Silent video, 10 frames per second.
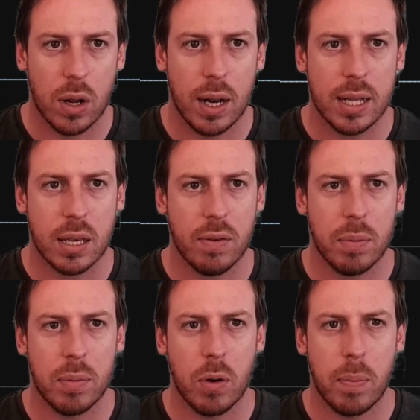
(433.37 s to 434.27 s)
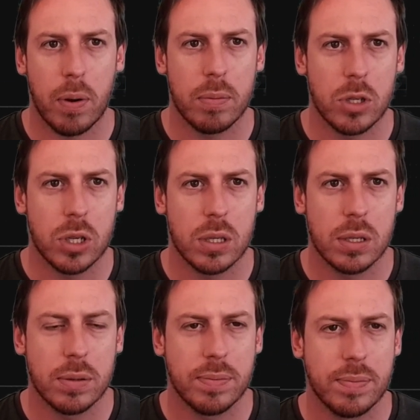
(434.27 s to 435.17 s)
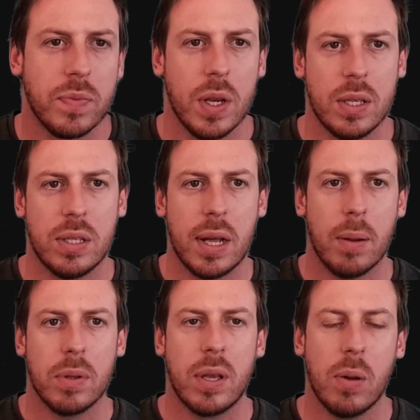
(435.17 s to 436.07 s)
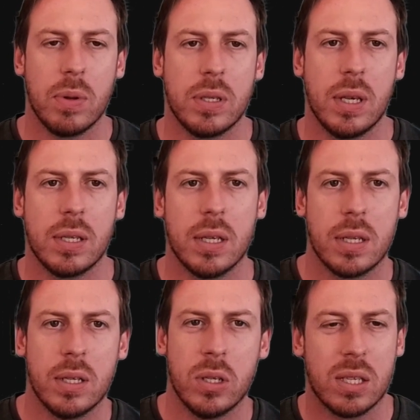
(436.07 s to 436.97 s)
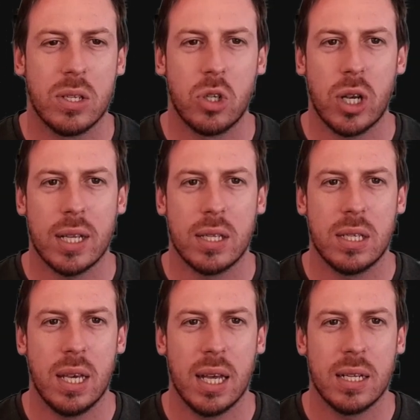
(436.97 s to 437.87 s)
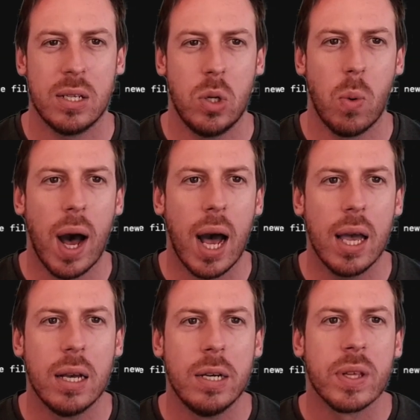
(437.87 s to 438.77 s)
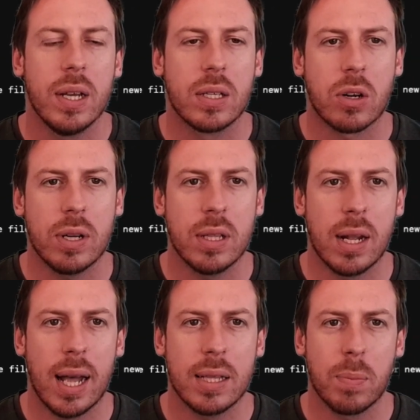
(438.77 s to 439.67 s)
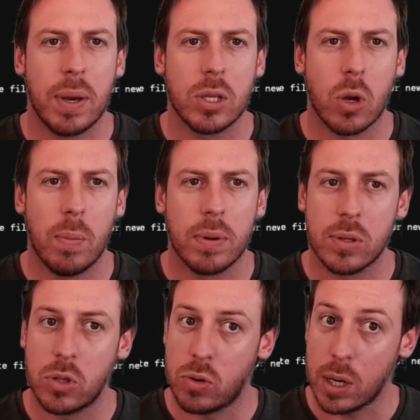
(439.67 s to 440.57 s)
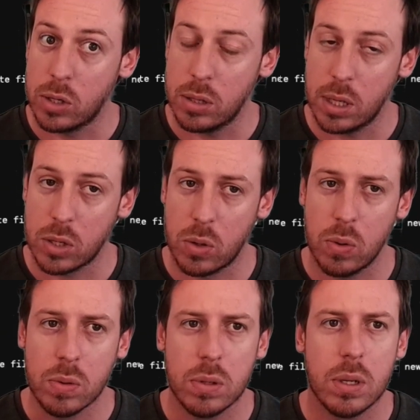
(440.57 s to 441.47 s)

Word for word: let's give a bit more permissions set up the Tailwind CSS and shadcn UI. It's creating the landing page component structure. That's cool.